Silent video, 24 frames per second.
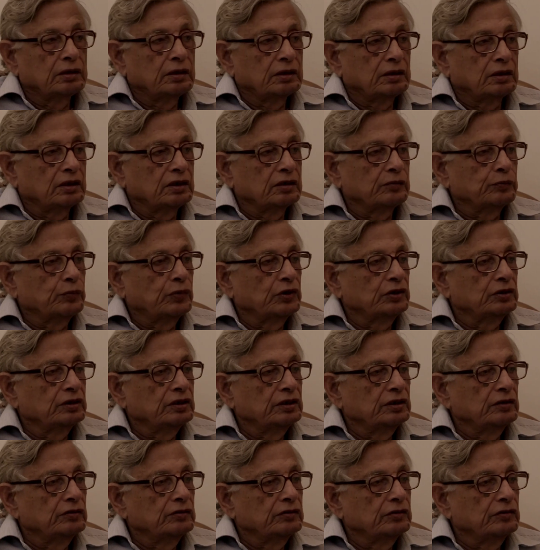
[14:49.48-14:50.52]
The third point
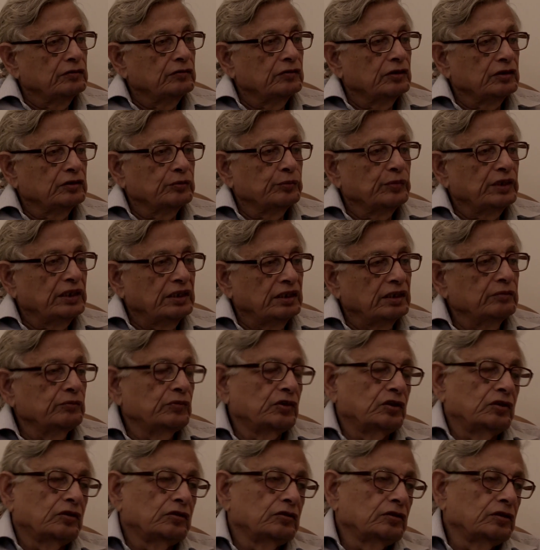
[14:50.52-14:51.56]
he was making,
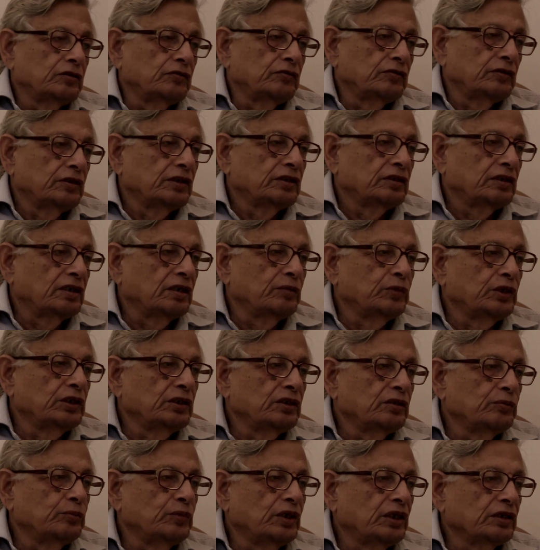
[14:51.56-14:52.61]
because he had come
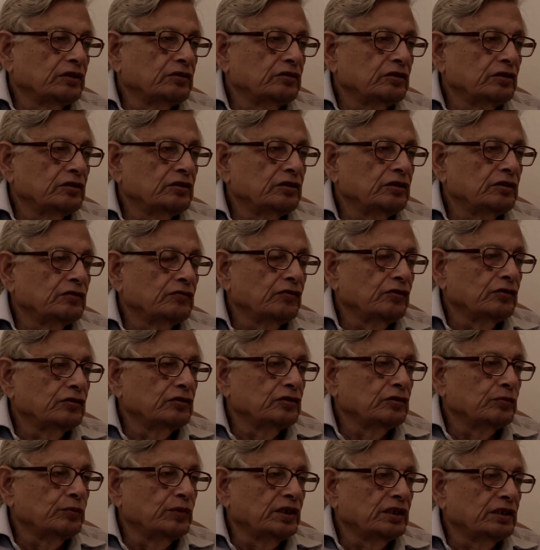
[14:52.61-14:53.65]
under Marxist
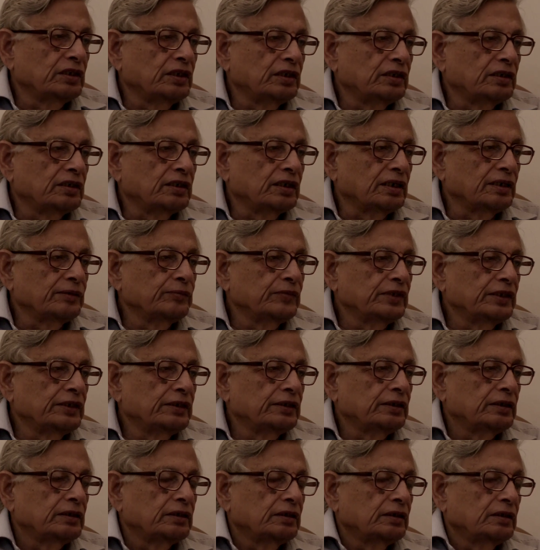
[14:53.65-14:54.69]
influence by that time,
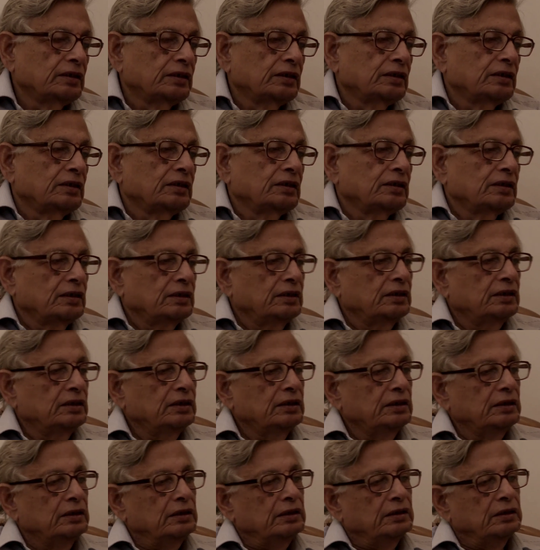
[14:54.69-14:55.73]
that
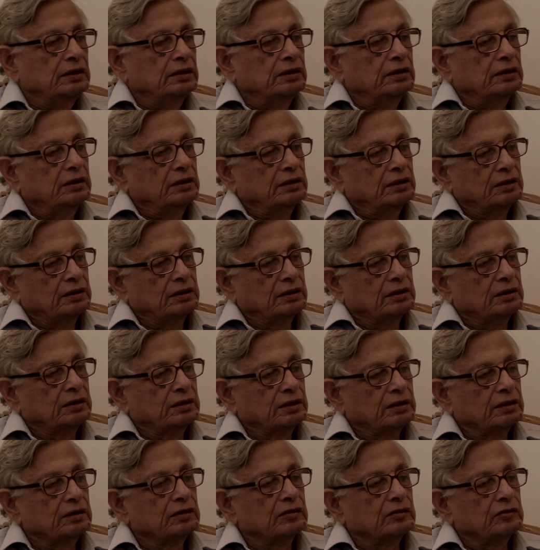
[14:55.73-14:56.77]
he
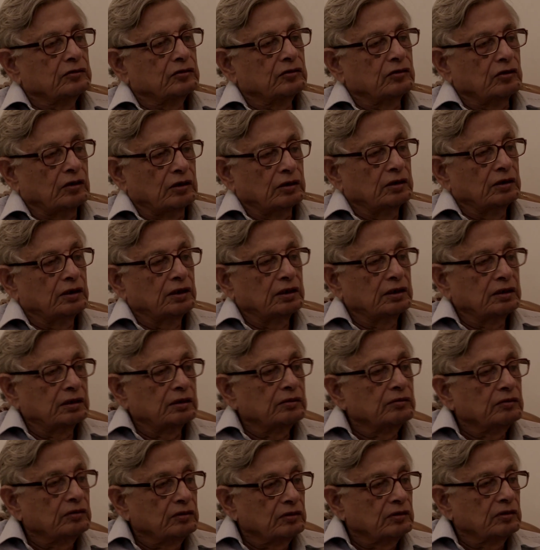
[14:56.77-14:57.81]
thought that
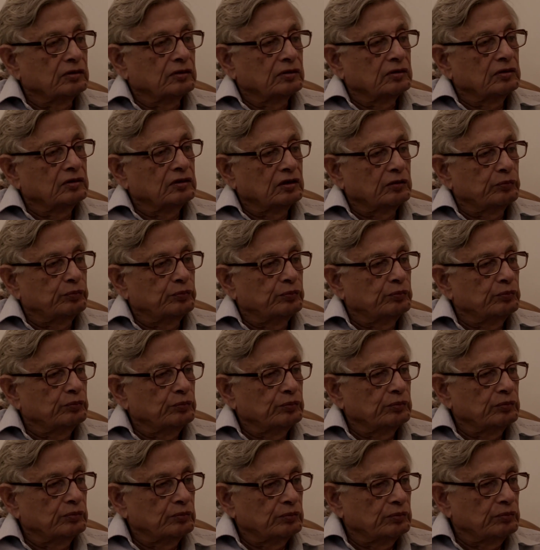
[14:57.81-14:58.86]
the
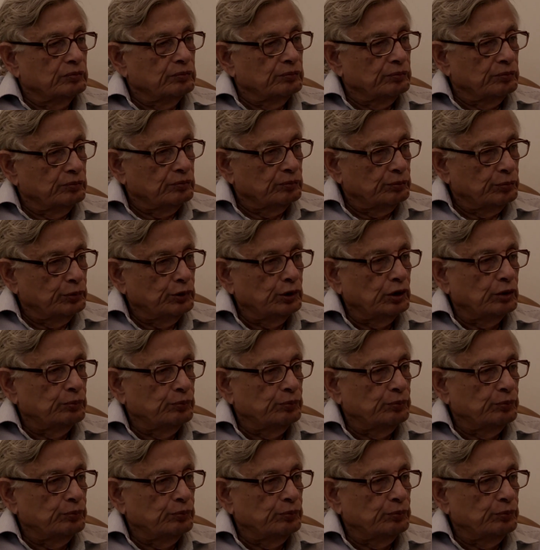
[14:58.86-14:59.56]
poor